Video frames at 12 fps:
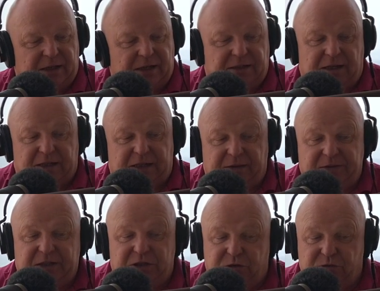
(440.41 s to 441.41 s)
It's like
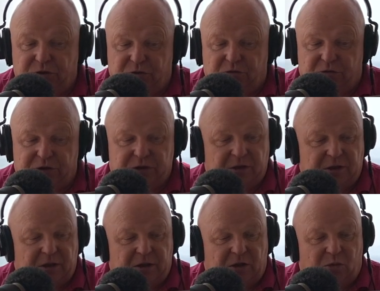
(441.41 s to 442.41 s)
having two doors,
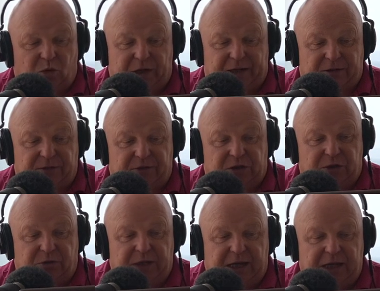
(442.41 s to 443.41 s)
one out of the
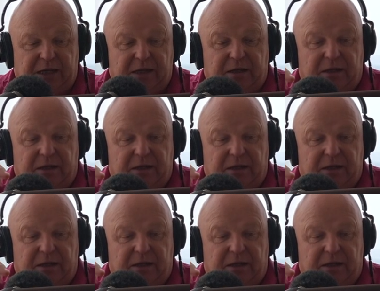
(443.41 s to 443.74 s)
UK